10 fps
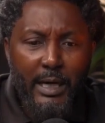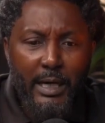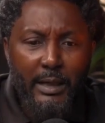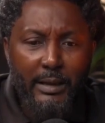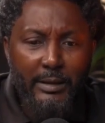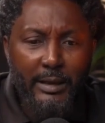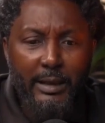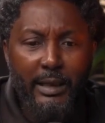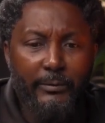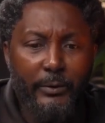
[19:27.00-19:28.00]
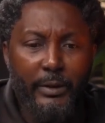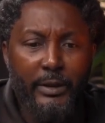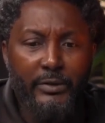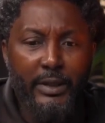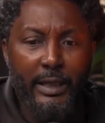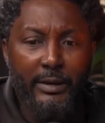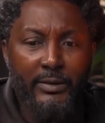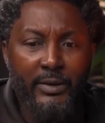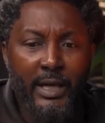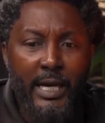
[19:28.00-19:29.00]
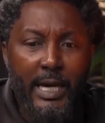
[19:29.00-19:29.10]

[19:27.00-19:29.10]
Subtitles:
The key for us is